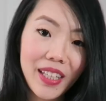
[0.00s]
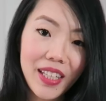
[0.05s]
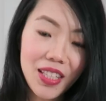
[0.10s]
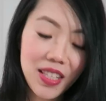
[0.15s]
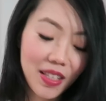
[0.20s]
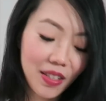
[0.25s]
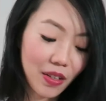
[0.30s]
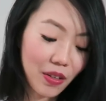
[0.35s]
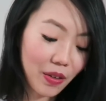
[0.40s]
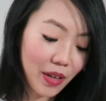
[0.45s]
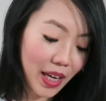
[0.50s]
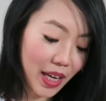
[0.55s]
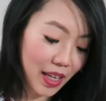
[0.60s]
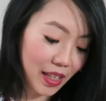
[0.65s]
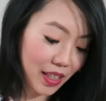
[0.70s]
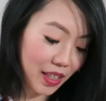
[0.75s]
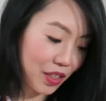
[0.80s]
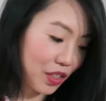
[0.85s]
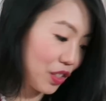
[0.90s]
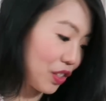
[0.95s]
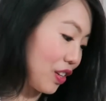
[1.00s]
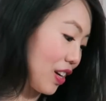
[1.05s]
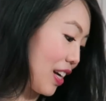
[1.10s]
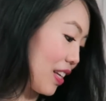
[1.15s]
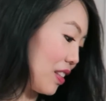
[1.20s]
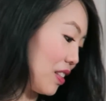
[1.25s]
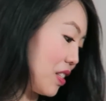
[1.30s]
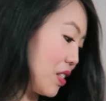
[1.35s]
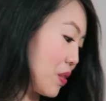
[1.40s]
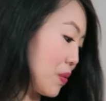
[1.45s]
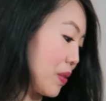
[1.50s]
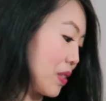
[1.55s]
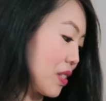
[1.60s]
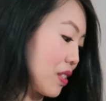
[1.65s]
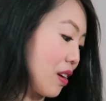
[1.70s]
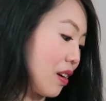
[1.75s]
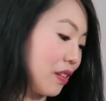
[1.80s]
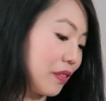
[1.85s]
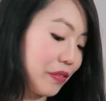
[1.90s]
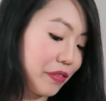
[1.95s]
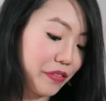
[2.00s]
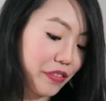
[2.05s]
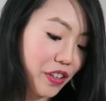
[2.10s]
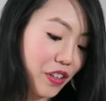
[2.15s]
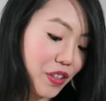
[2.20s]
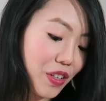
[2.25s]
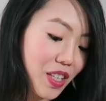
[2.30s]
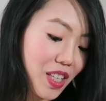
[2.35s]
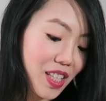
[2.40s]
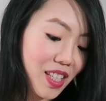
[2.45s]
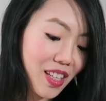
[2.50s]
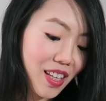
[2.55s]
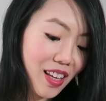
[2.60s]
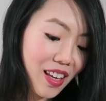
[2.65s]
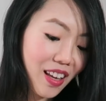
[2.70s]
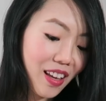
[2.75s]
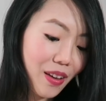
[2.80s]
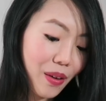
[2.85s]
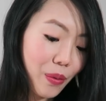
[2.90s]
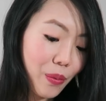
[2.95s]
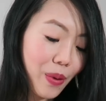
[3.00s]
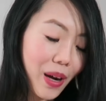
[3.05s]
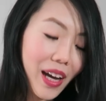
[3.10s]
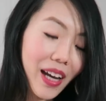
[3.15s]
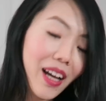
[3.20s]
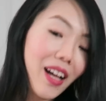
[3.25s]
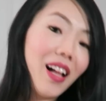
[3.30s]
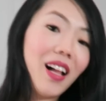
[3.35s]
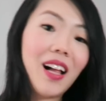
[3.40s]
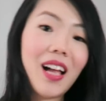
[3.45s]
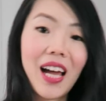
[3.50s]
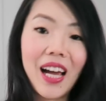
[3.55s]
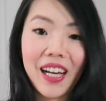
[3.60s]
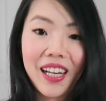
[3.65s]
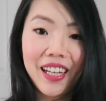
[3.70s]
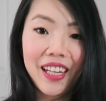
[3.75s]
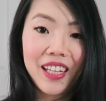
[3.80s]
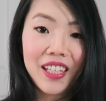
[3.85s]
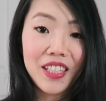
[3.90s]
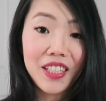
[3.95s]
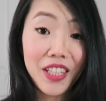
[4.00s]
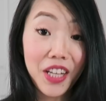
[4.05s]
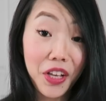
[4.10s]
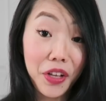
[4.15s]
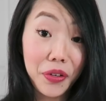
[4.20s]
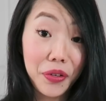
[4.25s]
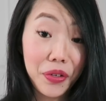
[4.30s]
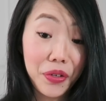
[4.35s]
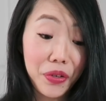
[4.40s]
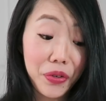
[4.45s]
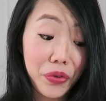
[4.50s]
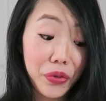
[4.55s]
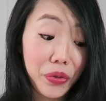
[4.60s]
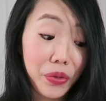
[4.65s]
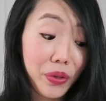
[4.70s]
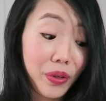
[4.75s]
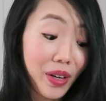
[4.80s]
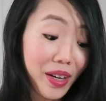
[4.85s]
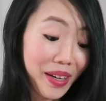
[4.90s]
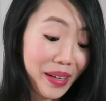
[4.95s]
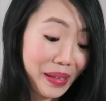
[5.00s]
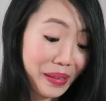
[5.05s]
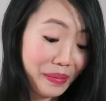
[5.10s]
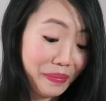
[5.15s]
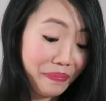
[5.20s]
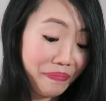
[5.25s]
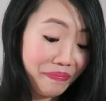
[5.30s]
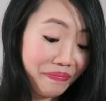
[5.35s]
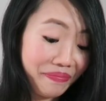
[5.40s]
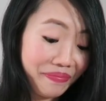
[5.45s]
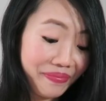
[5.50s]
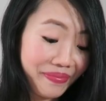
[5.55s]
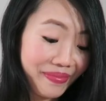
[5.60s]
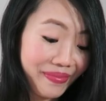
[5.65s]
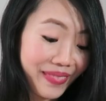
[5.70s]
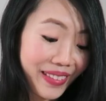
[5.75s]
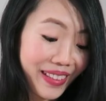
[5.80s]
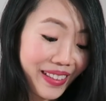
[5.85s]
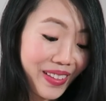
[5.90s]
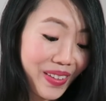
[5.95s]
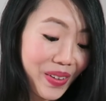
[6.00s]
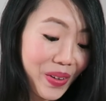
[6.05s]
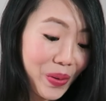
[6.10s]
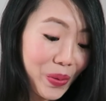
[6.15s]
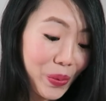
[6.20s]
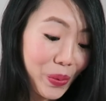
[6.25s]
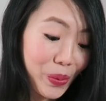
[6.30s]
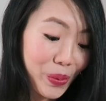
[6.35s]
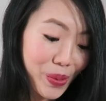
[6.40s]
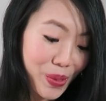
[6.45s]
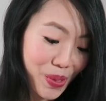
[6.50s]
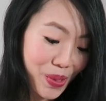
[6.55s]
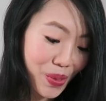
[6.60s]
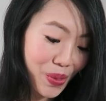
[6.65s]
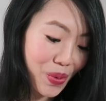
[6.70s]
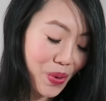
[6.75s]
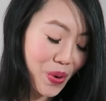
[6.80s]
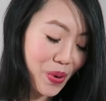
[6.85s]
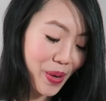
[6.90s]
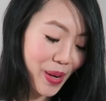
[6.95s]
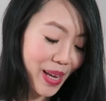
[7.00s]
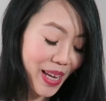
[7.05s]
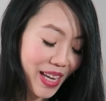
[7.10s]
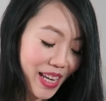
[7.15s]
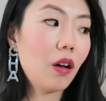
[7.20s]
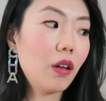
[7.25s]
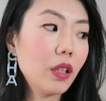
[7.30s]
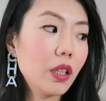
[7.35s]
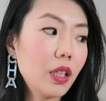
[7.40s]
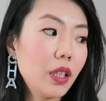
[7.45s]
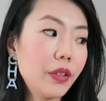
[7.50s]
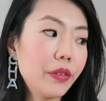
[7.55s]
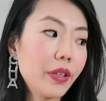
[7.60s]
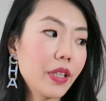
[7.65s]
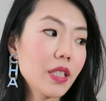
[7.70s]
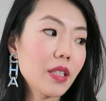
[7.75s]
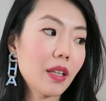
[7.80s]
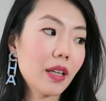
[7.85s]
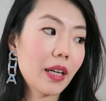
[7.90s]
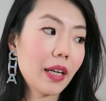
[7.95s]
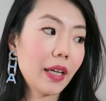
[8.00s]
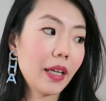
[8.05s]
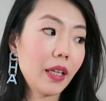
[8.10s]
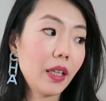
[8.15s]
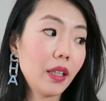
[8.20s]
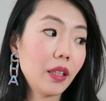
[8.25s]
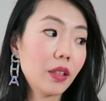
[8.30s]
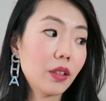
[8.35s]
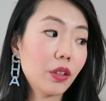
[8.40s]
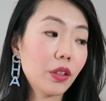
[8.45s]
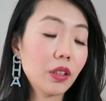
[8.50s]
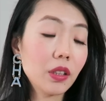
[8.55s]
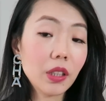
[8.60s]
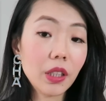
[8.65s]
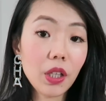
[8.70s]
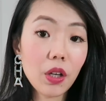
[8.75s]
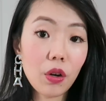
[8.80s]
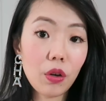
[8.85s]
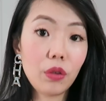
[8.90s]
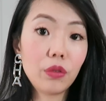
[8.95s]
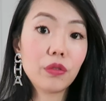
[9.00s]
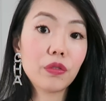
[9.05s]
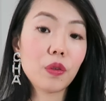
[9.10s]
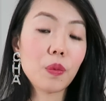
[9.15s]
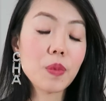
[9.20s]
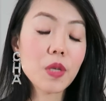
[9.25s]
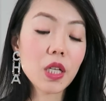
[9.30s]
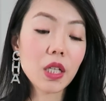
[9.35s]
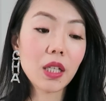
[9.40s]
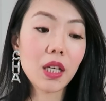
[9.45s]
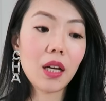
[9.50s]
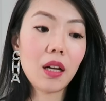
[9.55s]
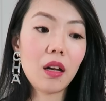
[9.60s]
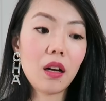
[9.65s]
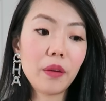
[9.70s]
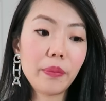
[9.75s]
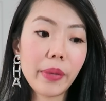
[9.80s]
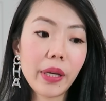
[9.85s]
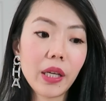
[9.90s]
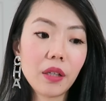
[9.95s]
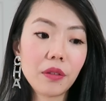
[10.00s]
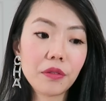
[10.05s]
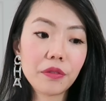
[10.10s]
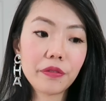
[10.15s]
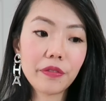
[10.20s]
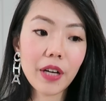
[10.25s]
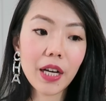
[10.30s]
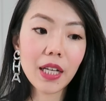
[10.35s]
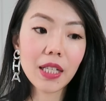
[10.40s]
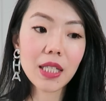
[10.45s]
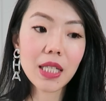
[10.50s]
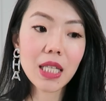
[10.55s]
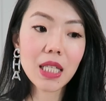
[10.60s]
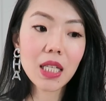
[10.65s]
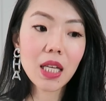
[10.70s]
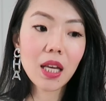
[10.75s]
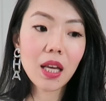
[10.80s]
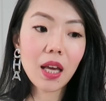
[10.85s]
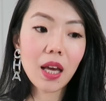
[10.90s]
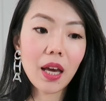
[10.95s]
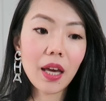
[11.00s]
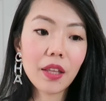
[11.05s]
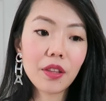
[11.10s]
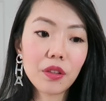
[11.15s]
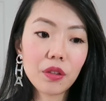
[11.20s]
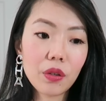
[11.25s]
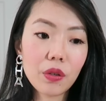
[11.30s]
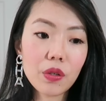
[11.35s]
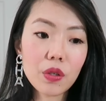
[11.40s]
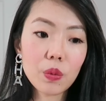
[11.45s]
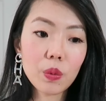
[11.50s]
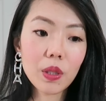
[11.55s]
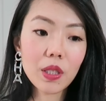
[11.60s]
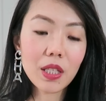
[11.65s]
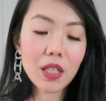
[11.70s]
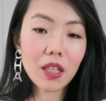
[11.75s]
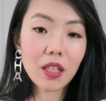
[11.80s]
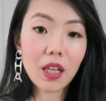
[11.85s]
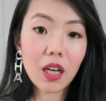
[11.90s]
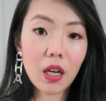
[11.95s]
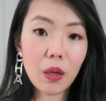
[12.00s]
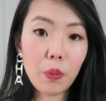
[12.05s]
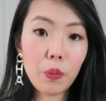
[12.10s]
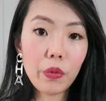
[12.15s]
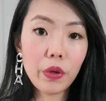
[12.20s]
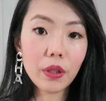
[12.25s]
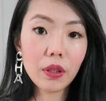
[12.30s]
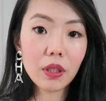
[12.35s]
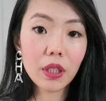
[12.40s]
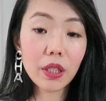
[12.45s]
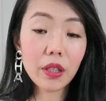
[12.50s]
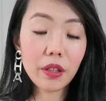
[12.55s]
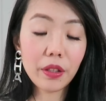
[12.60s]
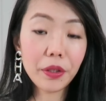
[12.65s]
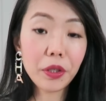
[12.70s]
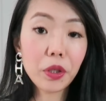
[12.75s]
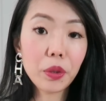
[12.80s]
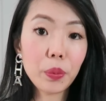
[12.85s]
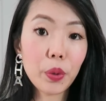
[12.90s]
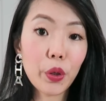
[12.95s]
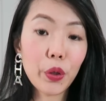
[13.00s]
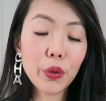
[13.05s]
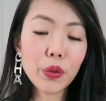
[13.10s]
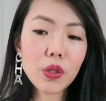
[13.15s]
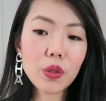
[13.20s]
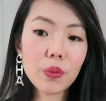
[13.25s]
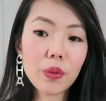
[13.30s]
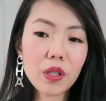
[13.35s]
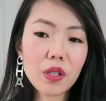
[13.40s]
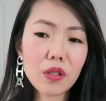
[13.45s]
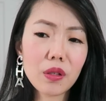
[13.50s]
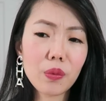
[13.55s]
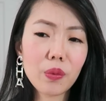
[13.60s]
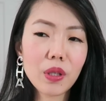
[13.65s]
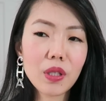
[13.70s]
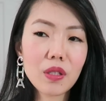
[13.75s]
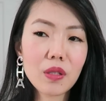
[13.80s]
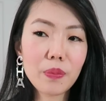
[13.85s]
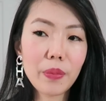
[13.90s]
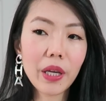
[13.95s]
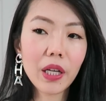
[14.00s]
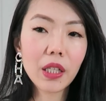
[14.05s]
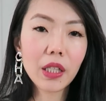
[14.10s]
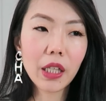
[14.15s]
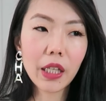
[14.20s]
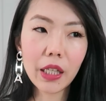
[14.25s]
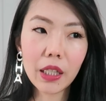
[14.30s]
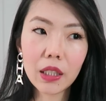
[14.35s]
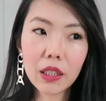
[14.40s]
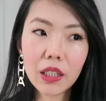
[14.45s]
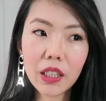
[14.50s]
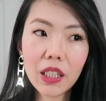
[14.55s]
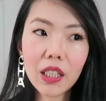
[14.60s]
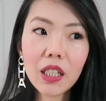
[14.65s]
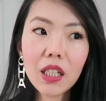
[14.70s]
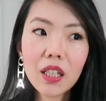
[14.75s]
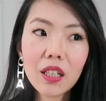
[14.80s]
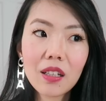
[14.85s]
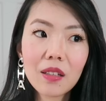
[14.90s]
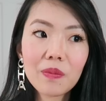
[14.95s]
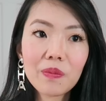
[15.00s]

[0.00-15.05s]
Let's go ahead and try these ones on first while I tell you um, the whole story. All the earrings that I currently own from Chanel are made in France, and those ones come with the thinner post, whereas the ones made in Italy,